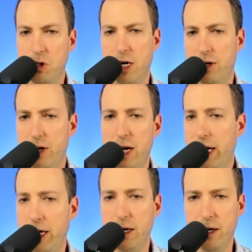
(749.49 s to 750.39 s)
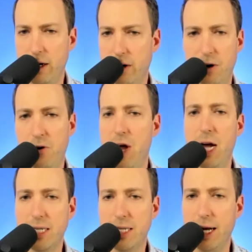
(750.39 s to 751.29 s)
Now you're at 8 or
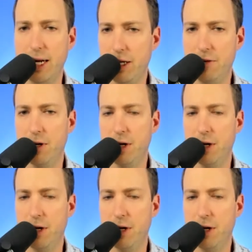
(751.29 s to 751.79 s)
9K even.